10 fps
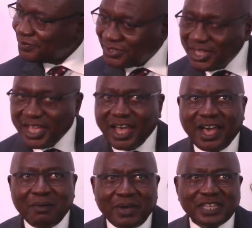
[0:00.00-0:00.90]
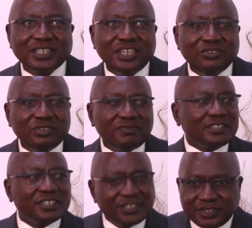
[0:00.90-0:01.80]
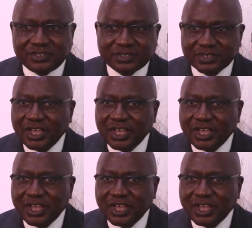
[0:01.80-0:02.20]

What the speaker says: Here, I'm asking universities